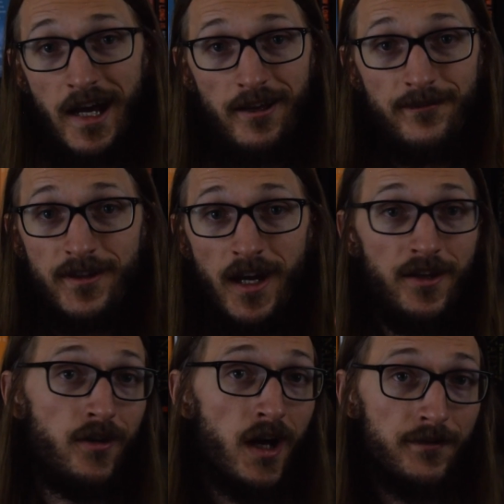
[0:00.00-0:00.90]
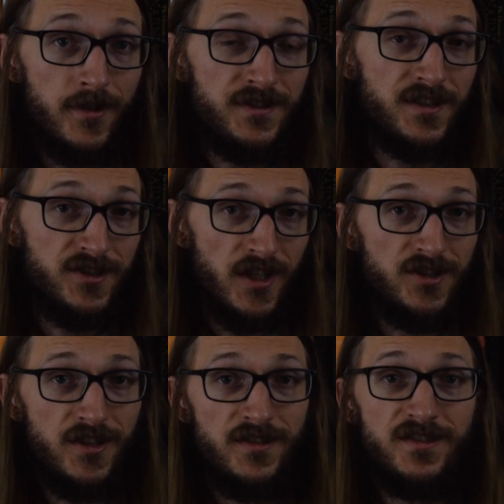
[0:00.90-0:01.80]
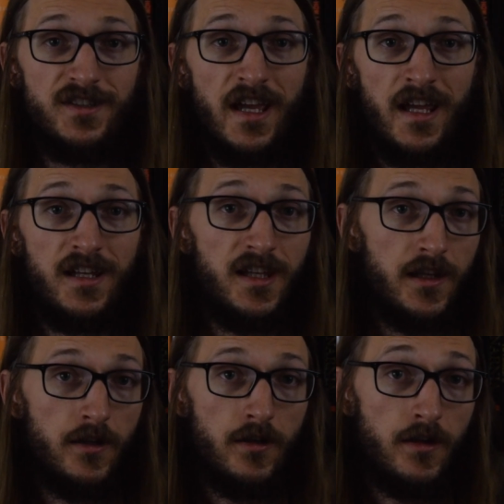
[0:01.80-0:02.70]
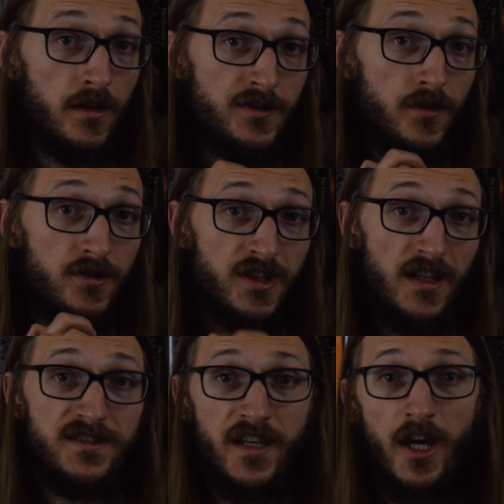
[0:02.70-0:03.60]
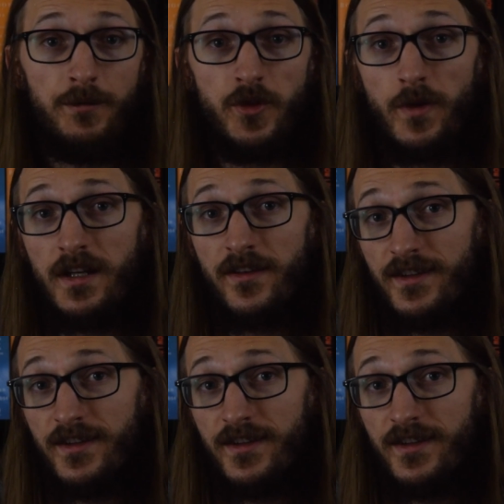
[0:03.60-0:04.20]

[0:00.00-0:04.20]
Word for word: I've gotten a lot of good suggestions and here is your chance to help direct